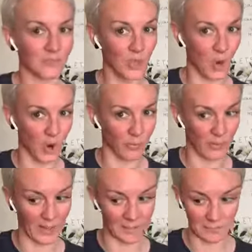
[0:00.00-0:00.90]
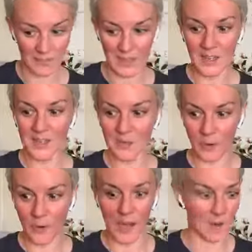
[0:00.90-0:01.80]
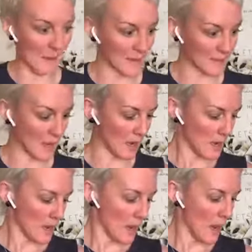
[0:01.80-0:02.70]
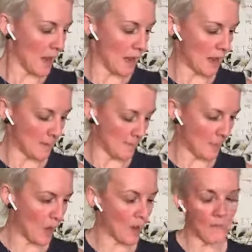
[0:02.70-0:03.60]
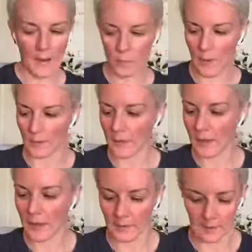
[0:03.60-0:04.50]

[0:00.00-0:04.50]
coffee. It's freaking amazing. Um, I've had one and it,